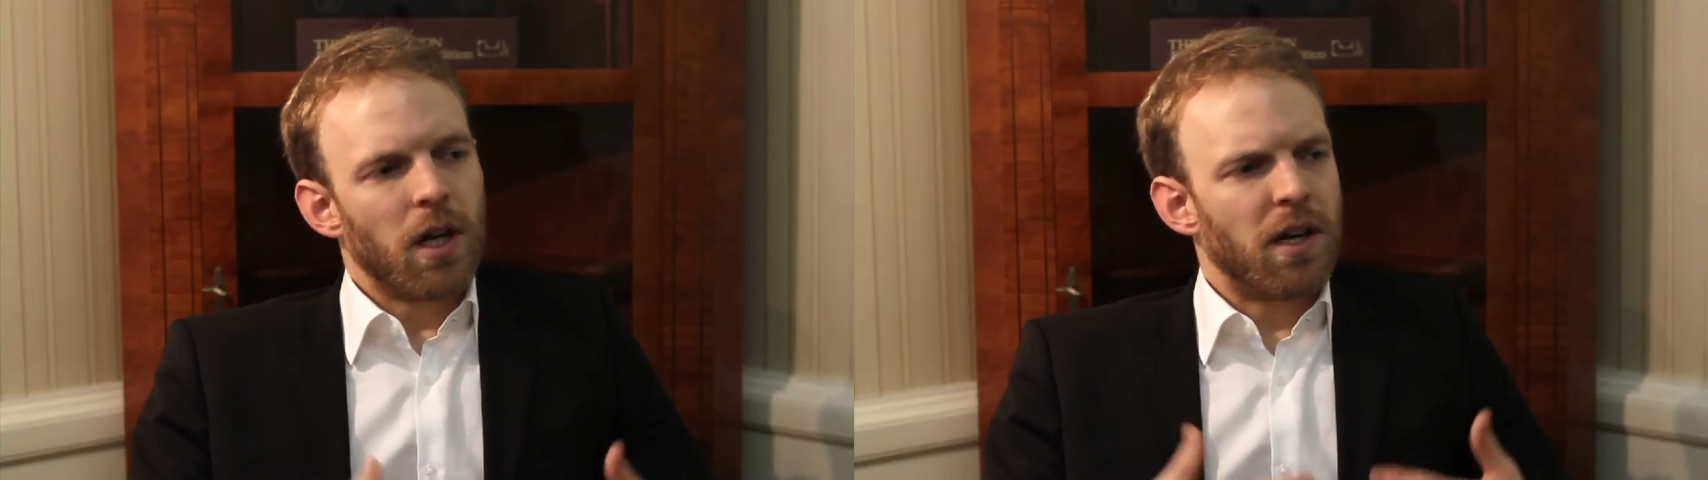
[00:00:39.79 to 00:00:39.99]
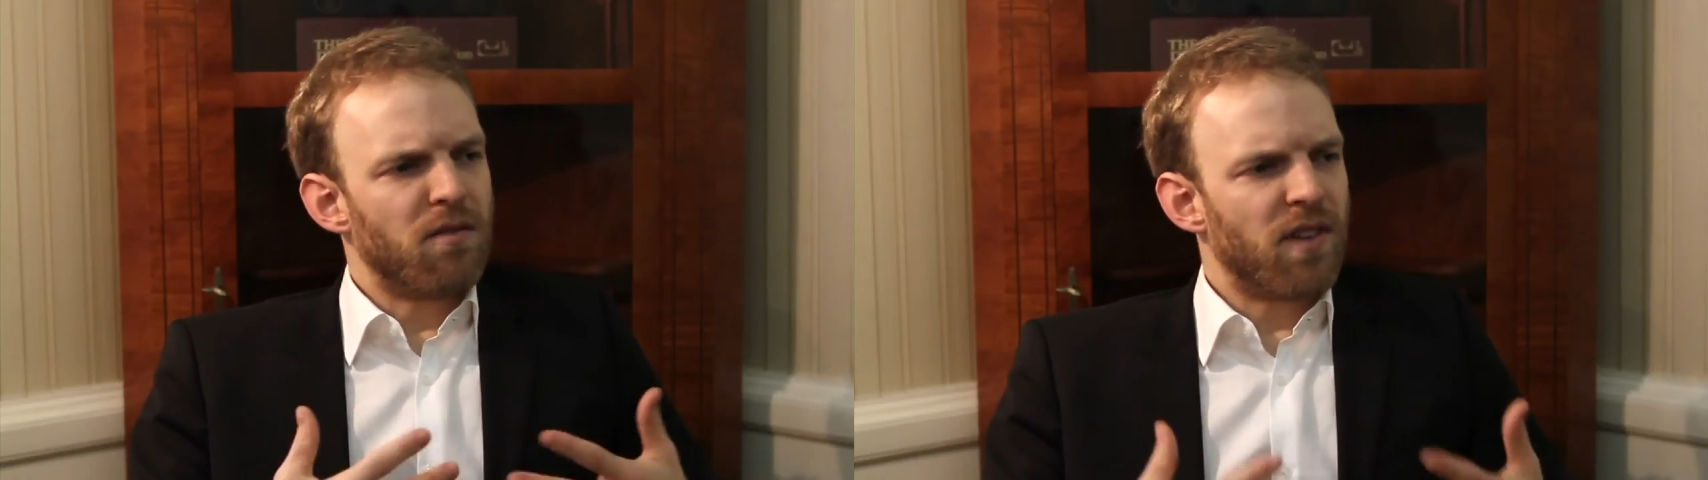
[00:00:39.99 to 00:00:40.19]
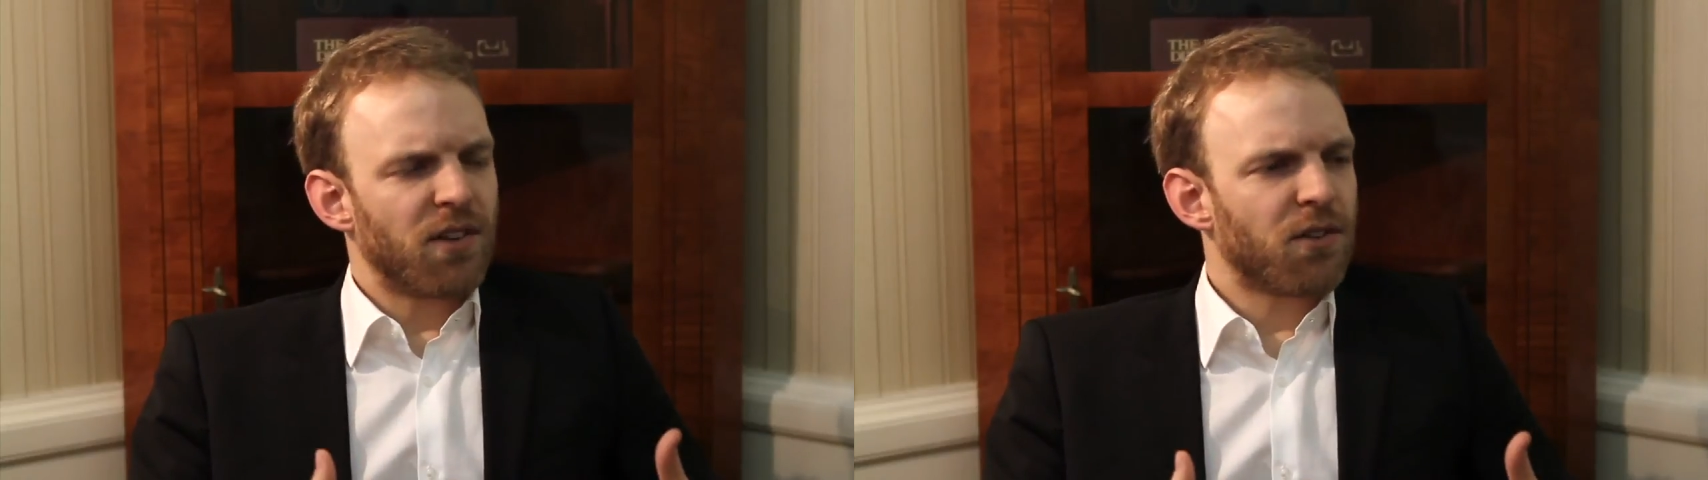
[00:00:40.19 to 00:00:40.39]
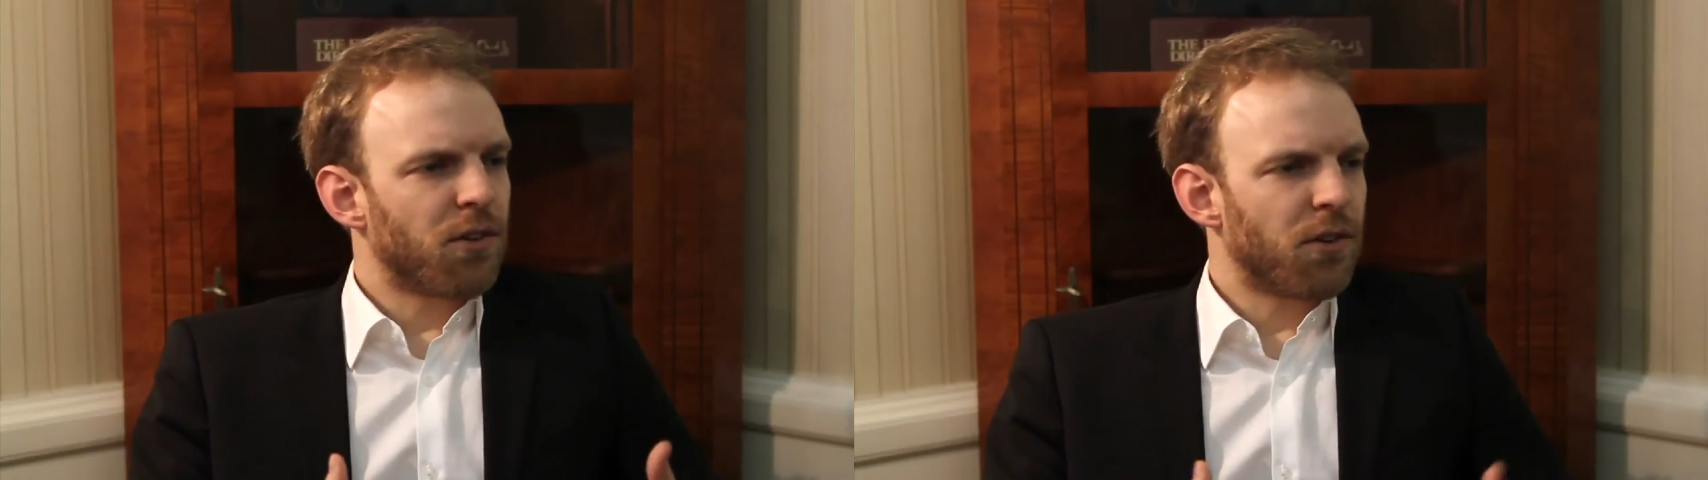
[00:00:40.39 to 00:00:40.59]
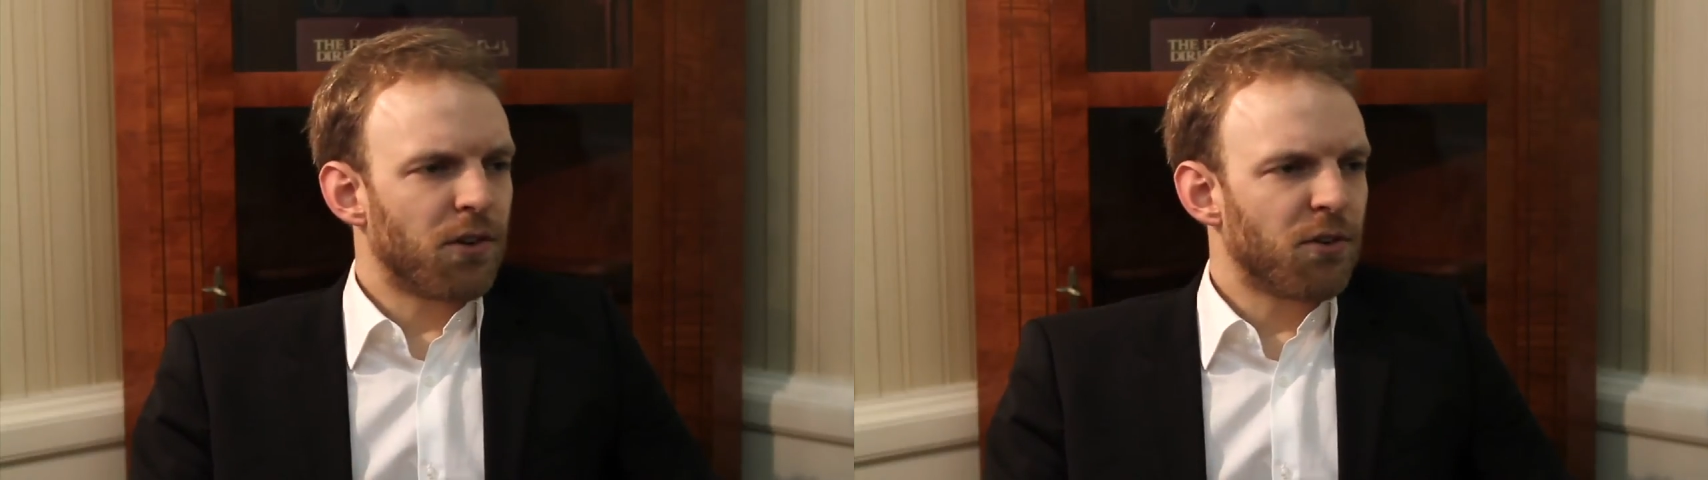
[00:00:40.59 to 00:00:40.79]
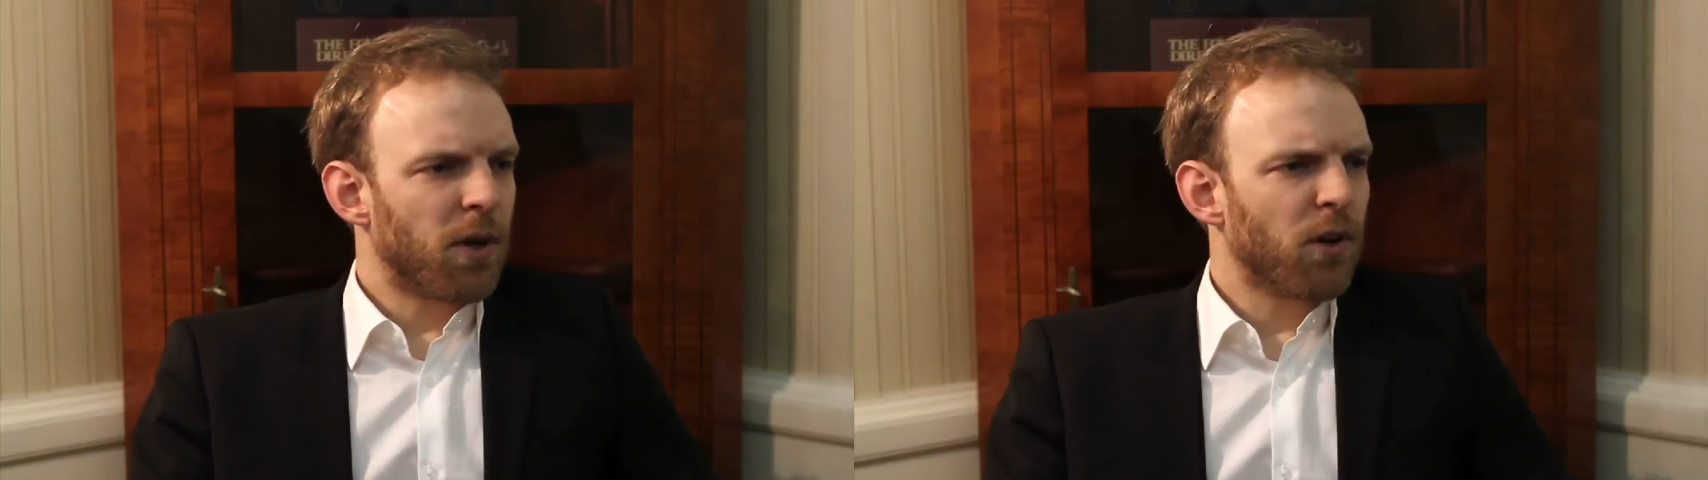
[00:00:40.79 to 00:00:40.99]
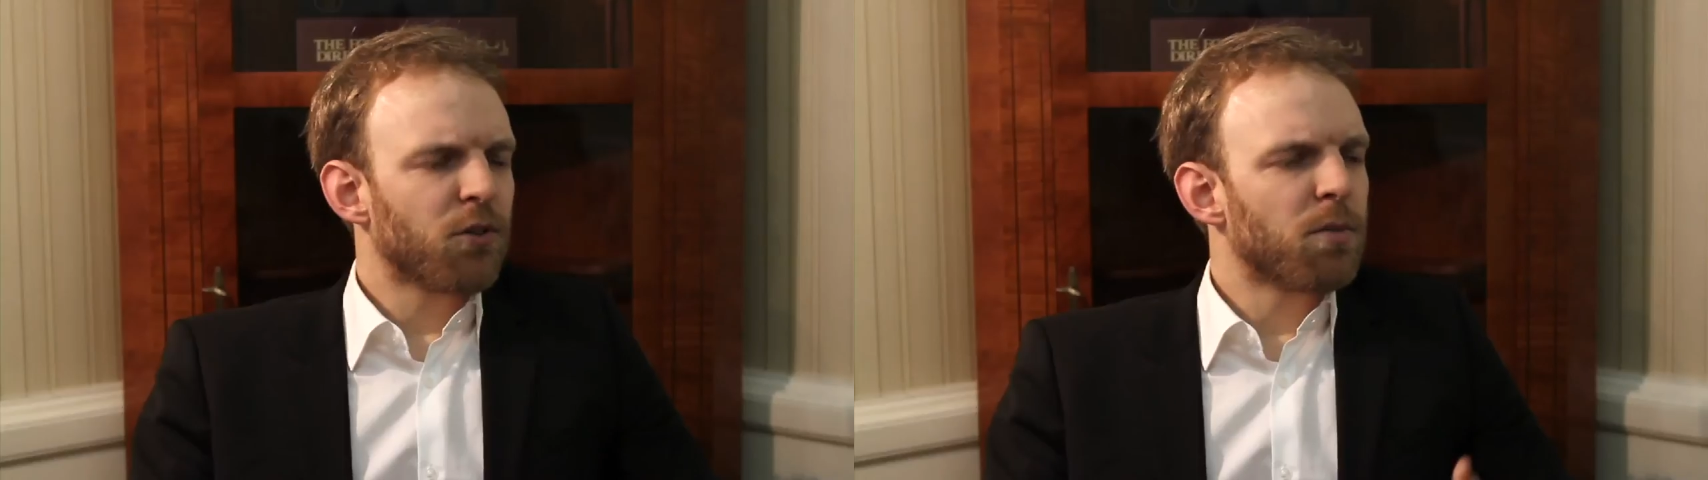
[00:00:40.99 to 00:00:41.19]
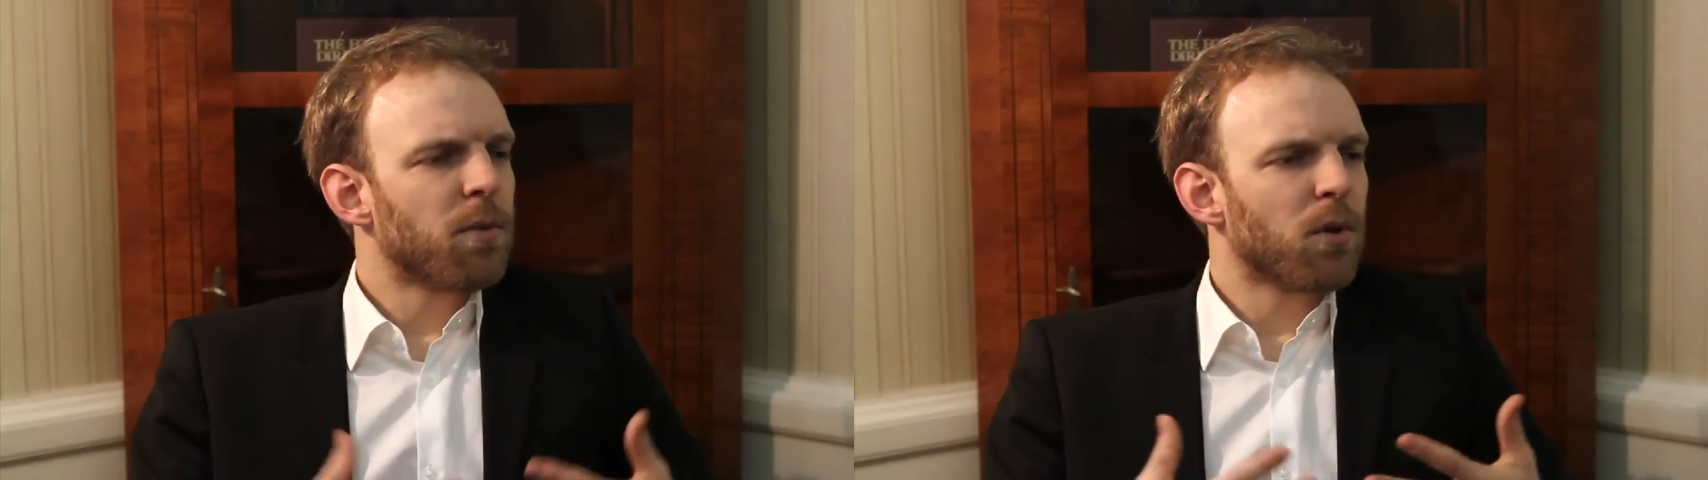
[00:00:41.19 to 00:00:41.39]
investors, but also people